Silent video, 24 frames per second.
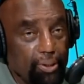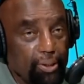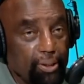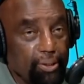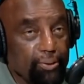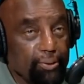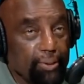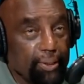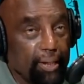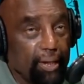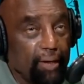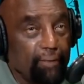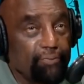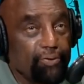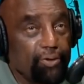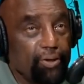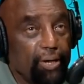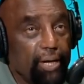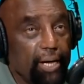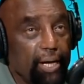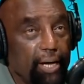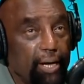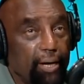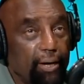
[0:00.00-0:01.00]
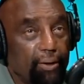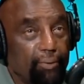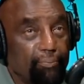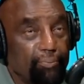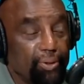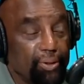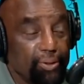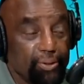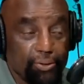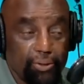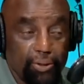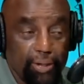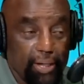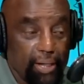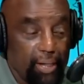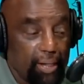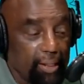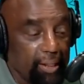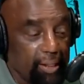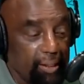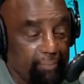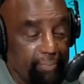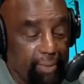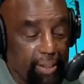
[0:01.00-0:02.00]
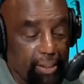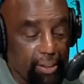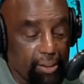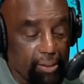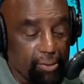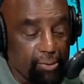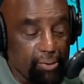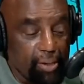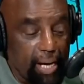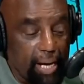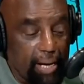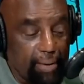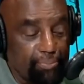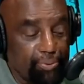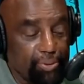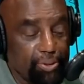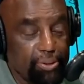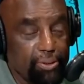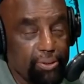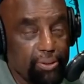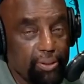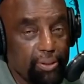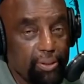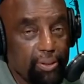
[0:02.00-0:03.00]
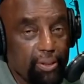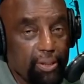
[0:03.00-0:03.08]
You love your hell, but your hell ain't making you happy.